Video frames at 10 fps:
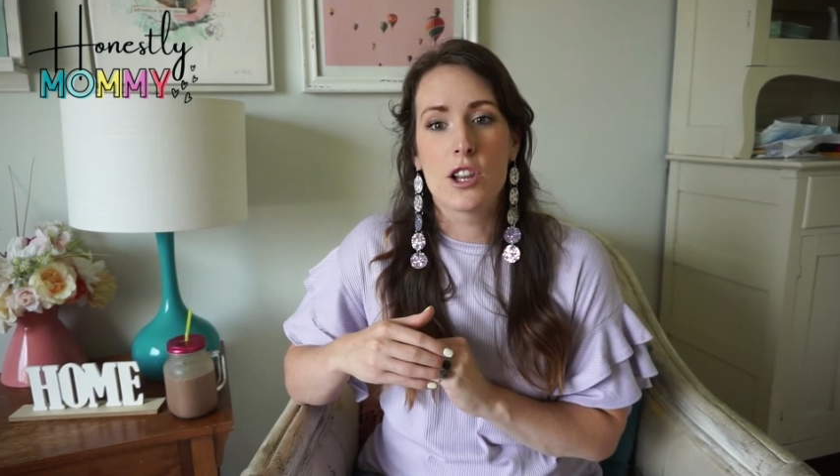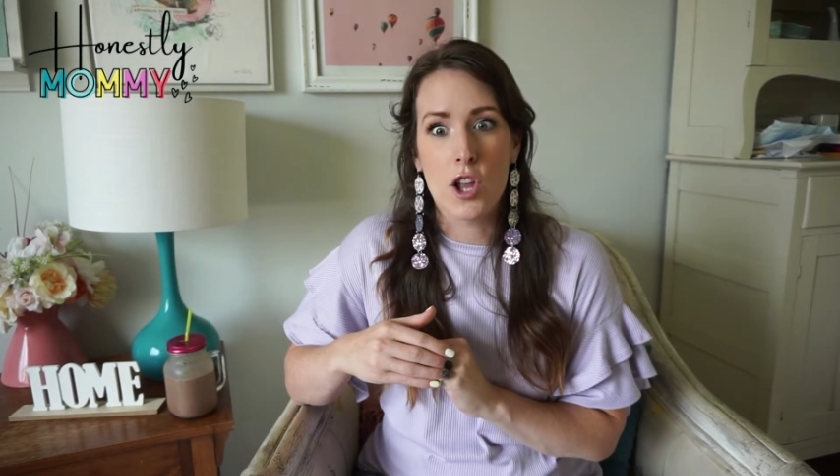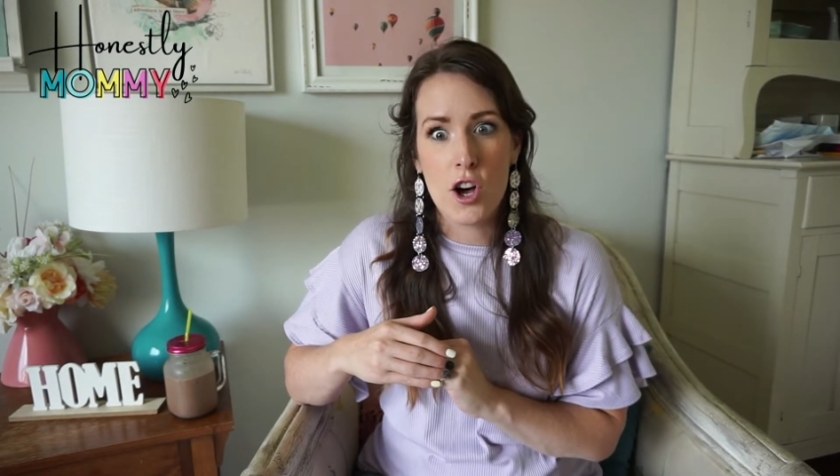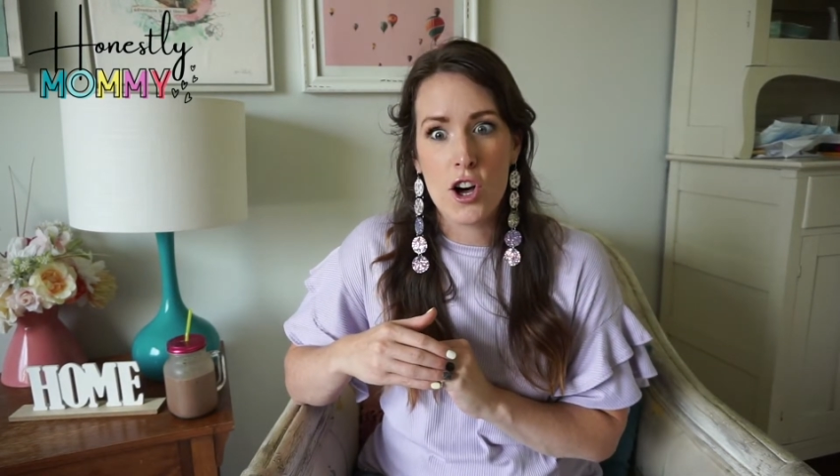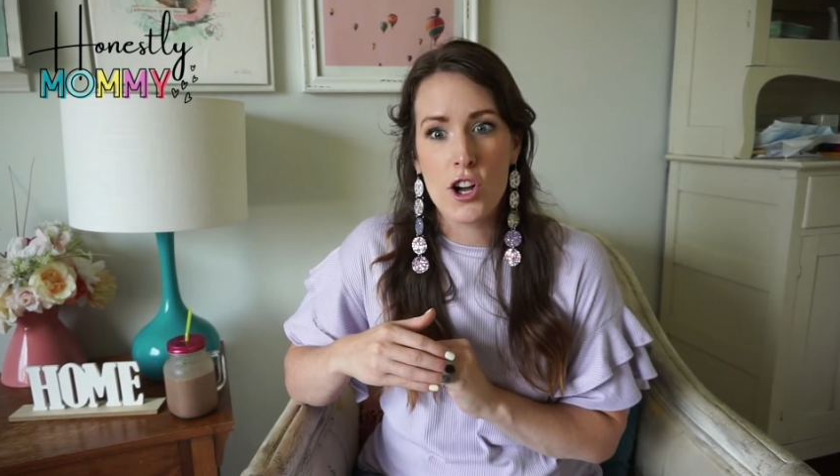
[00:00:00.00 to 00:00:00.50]

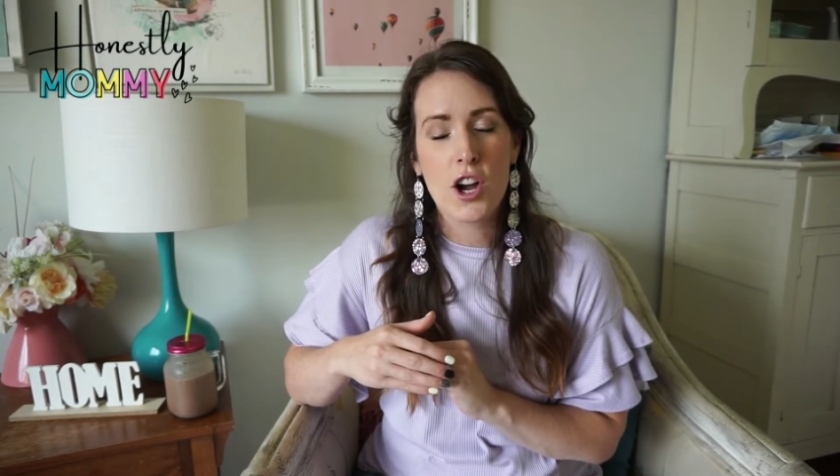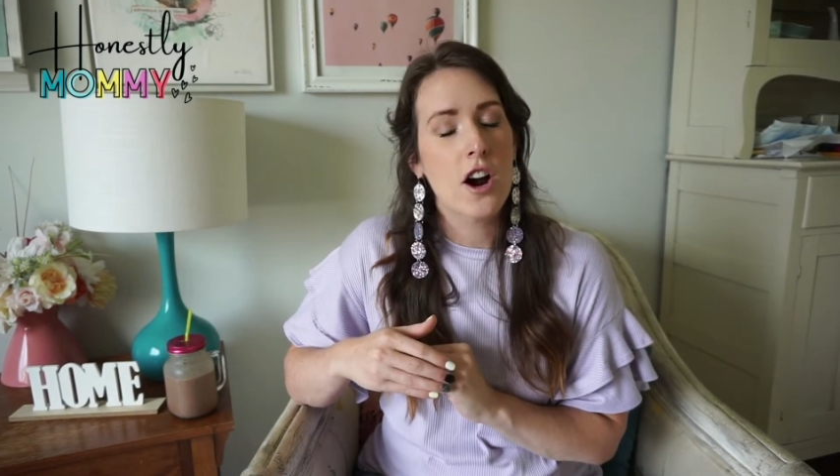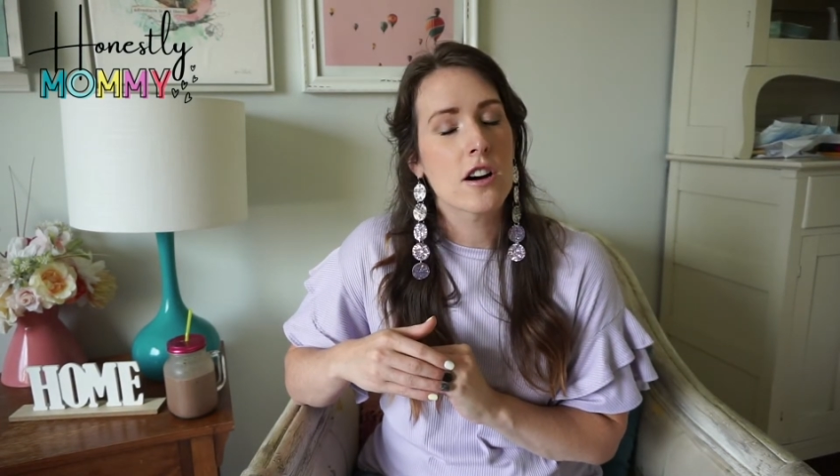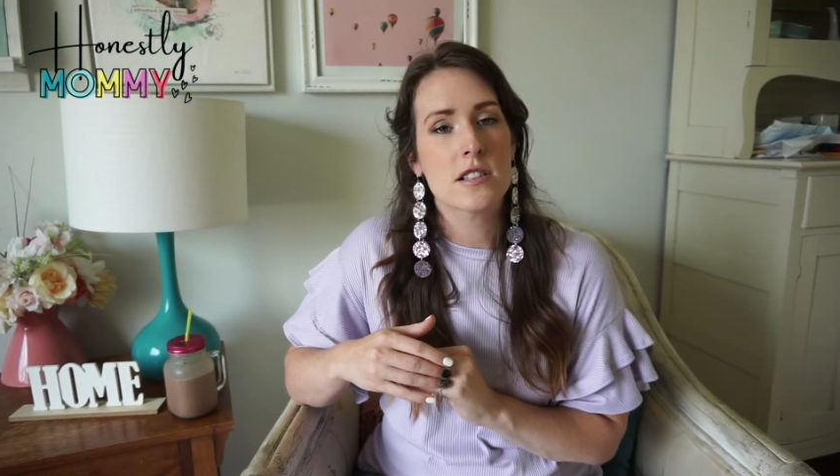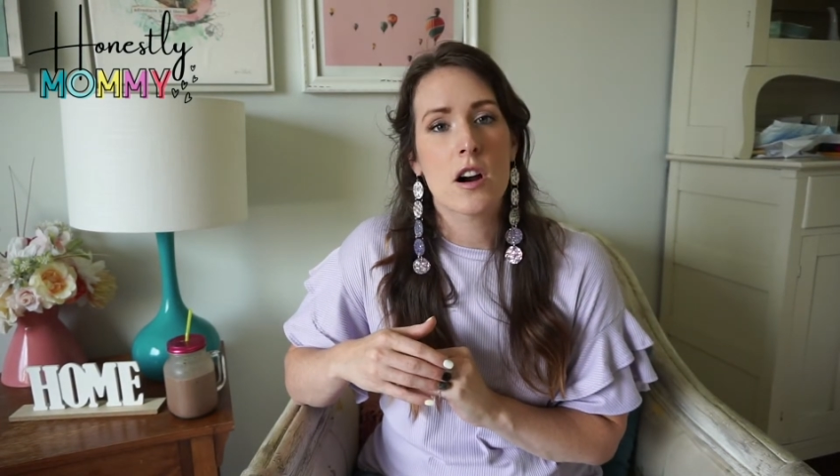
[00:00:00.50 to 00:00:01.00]
long
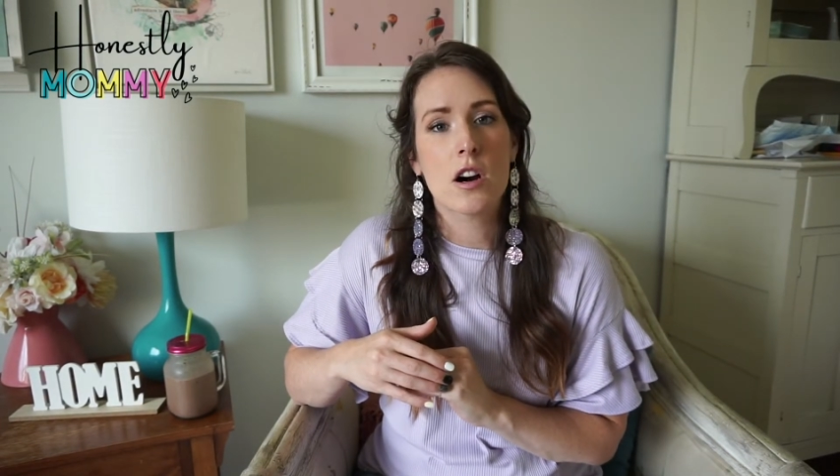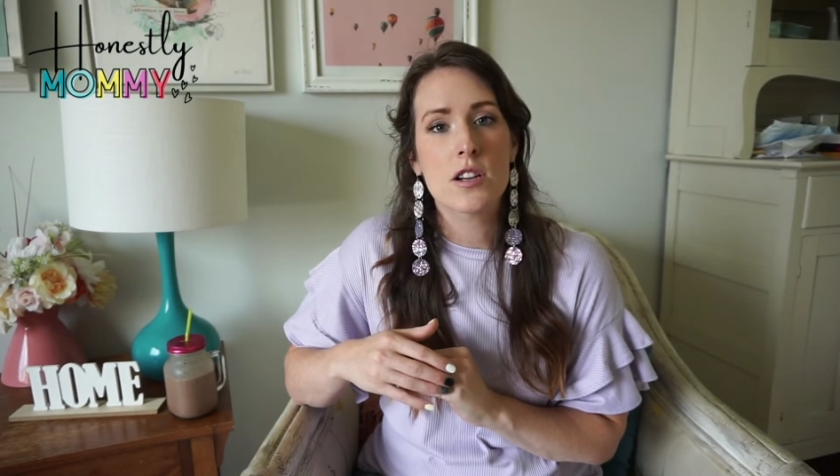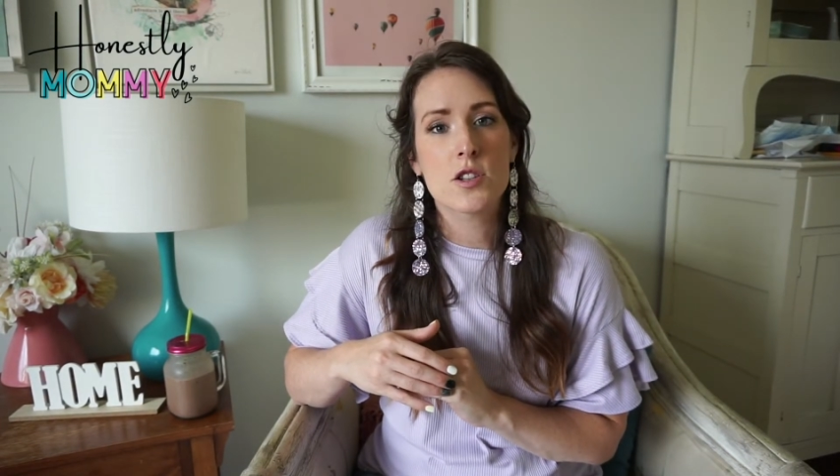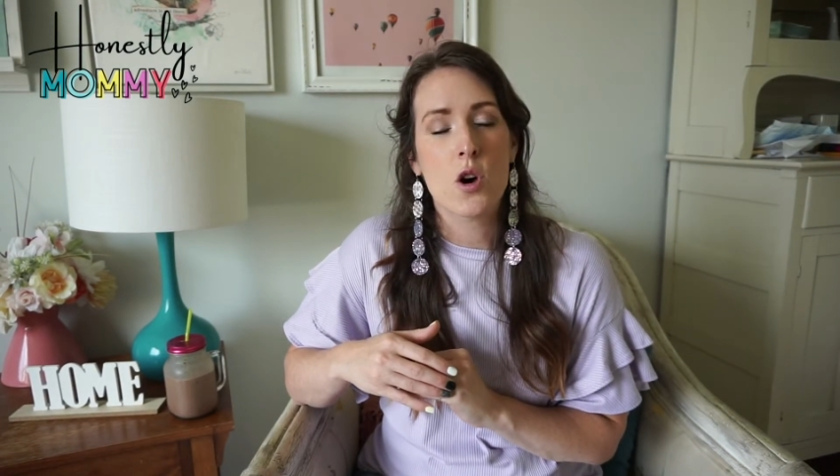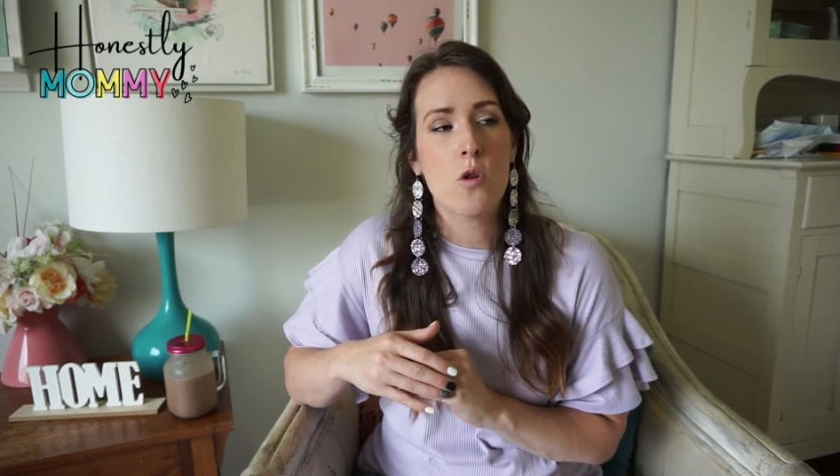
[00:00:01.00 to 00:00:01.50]

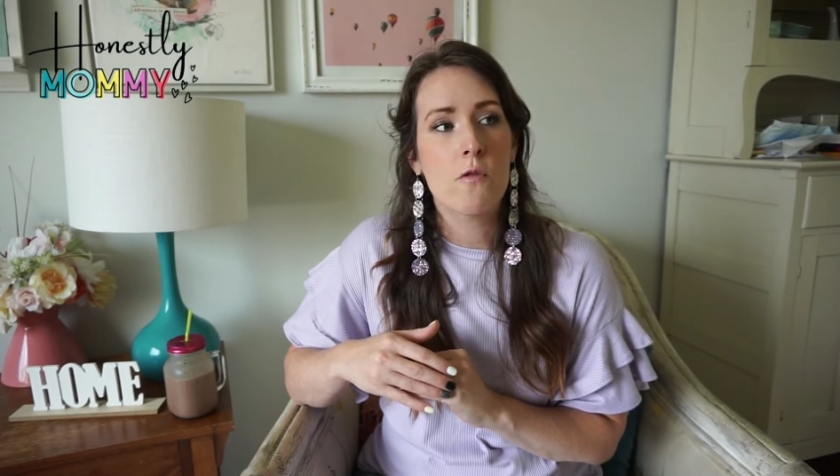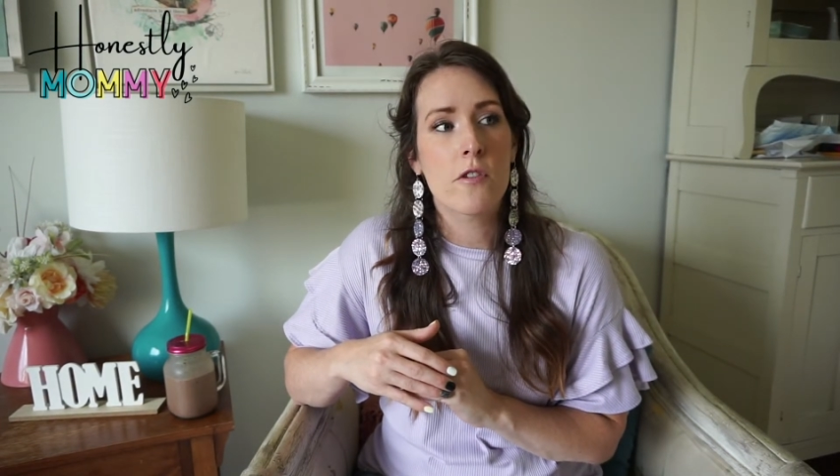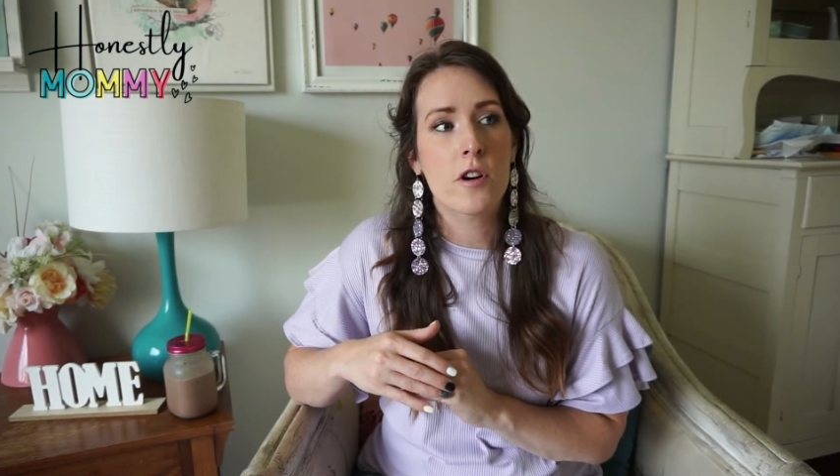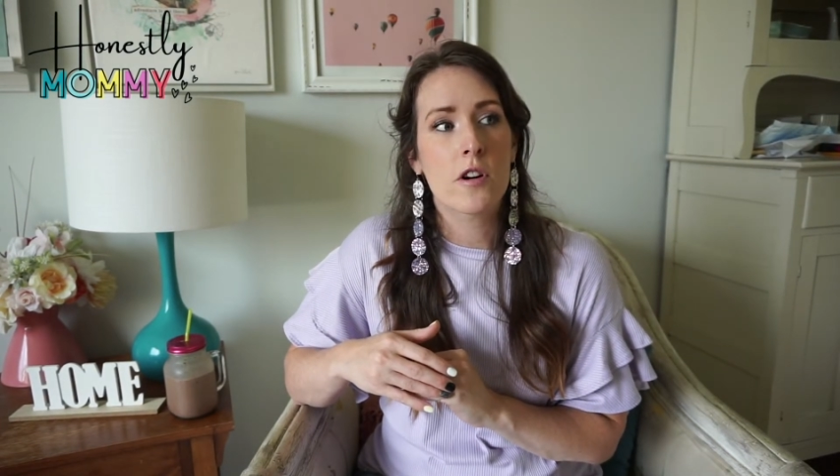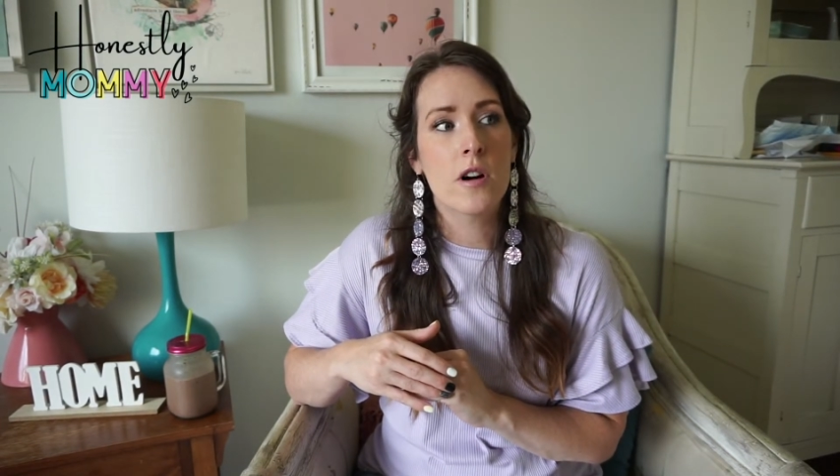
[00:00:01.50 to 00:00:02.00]
heart-to-hearts
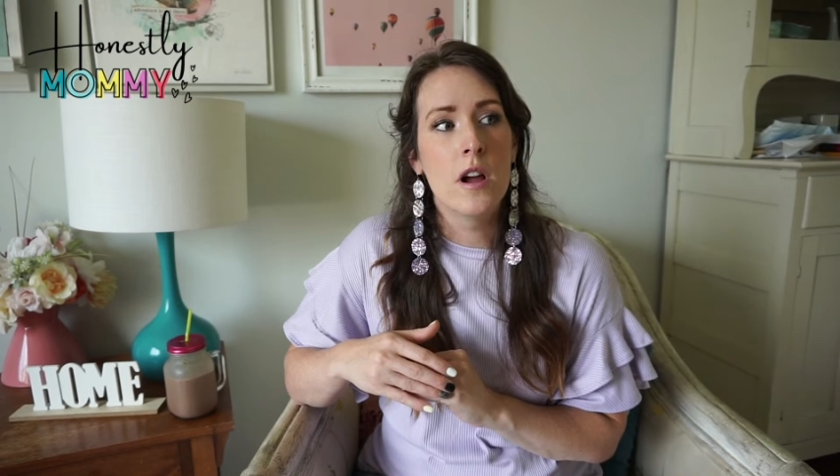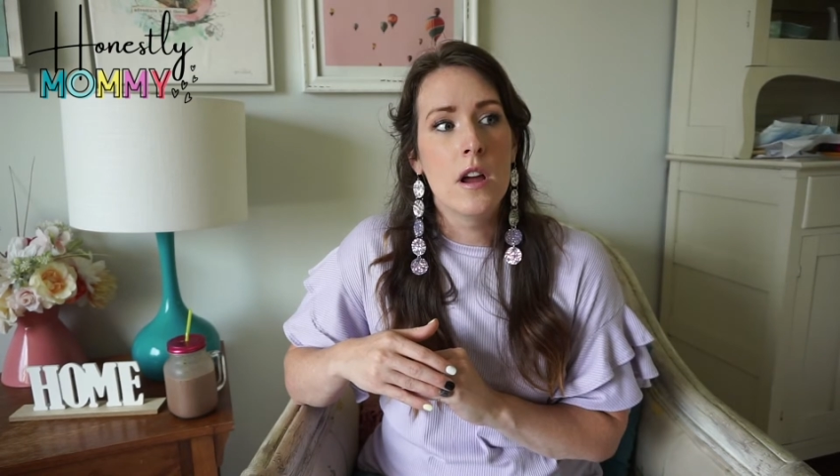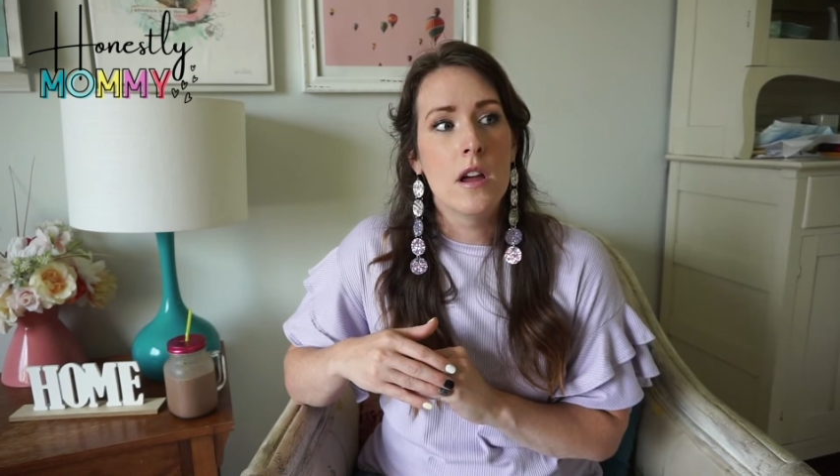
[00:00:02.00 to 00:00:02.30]
over